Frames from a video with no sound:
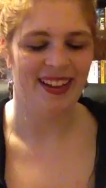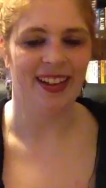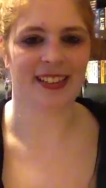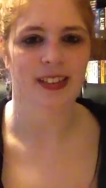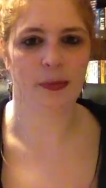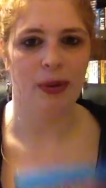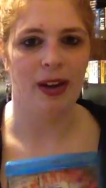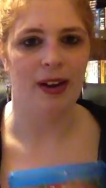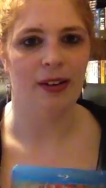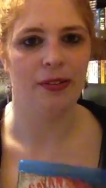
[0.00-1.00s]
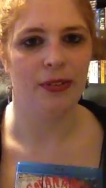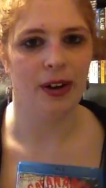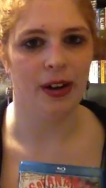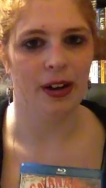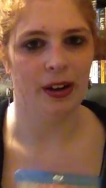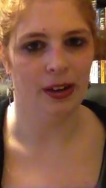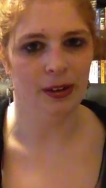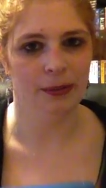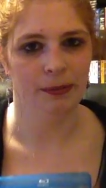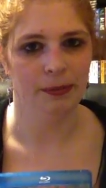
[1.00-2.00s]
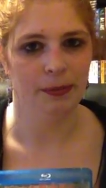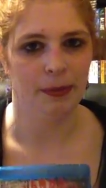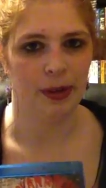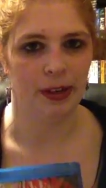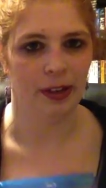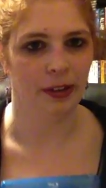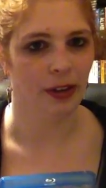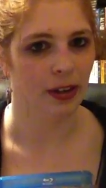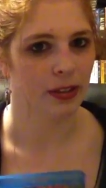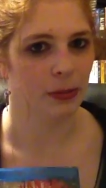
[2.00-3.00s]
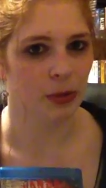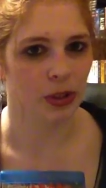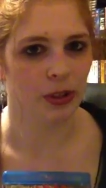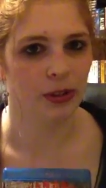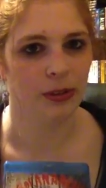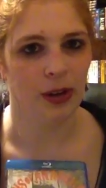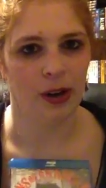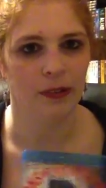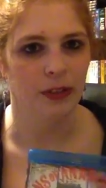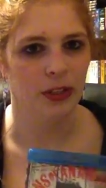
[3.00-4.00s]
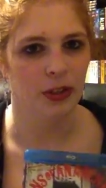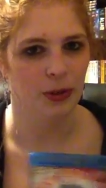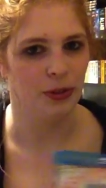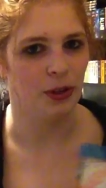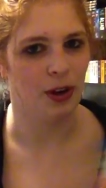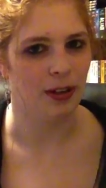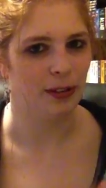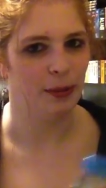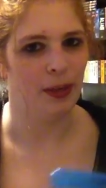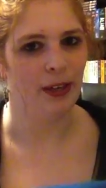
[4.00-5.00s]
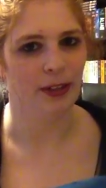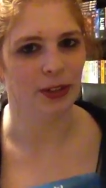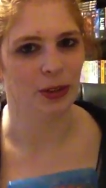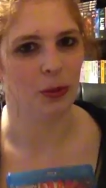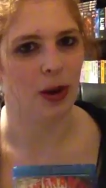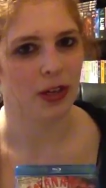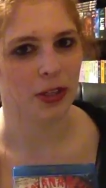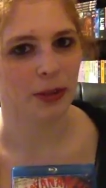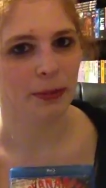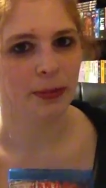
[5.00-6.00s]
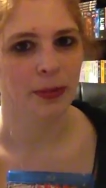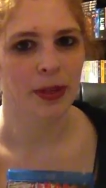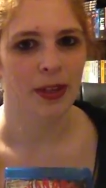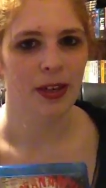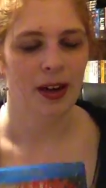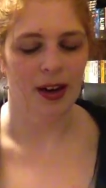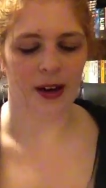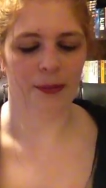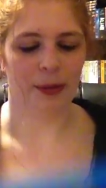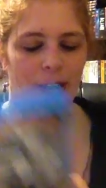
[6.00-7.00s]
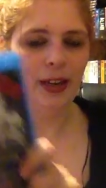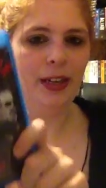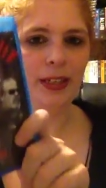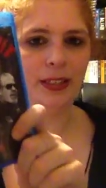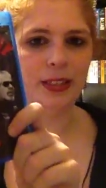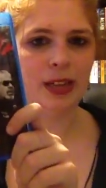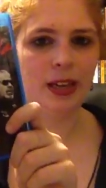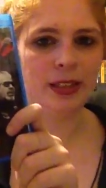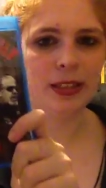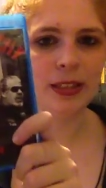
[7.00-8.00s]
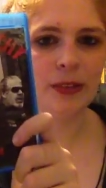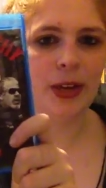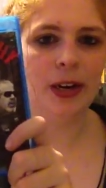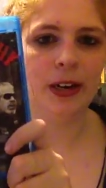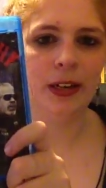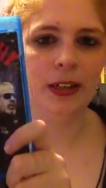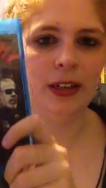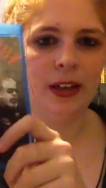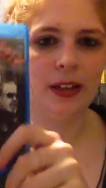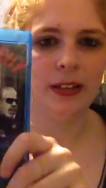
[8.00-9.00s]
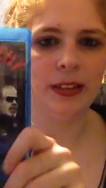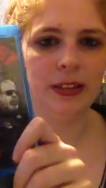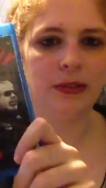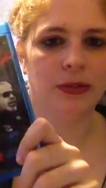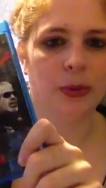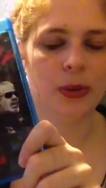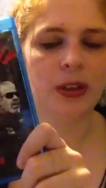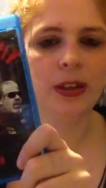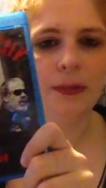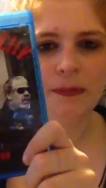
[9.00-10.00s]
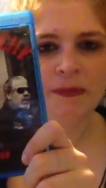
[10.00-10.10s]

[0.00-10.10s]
next up we have um, another awesome show. All of these shows are awesome, and I urge you to watch them. Um, but it is uh, Sons of Anarchy, Season 4.